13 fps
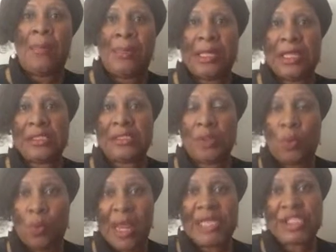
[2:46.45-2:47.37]
because the
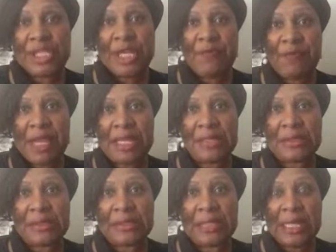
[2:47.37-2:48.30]
way she
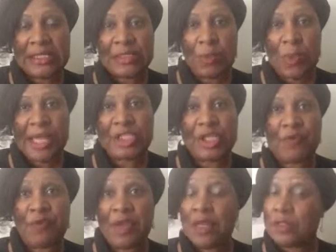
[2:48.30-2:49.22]
feels is the way she
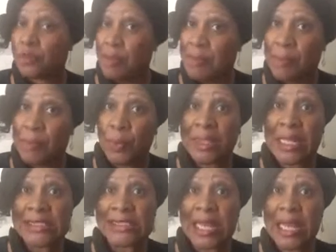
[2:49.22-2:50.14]
feels. Remember what
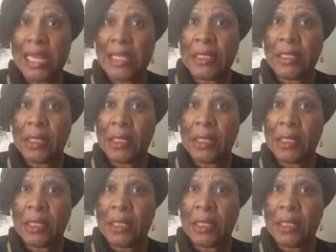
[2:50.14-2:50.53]
I said?